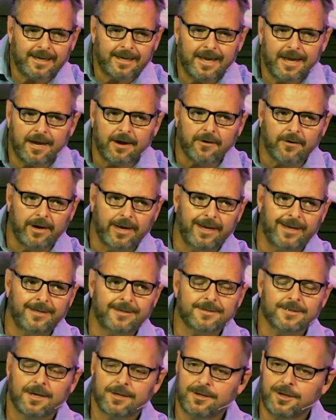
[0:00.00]
here
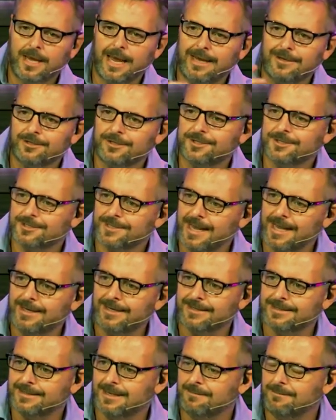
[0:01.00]
is you can't just say
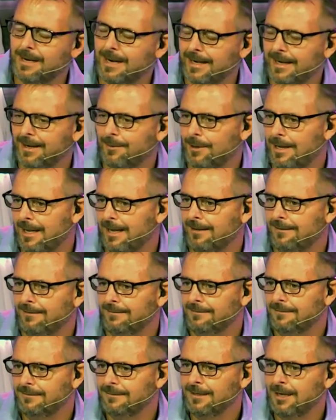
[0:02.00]
to somebody, Well,
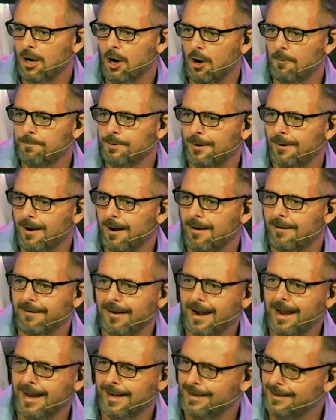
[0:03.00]
hope you're all
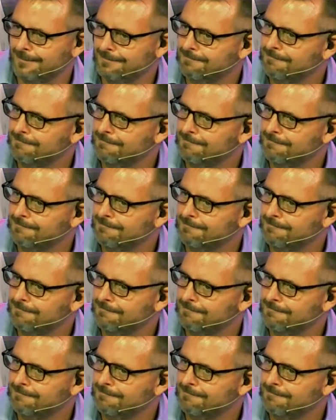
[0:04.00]
right.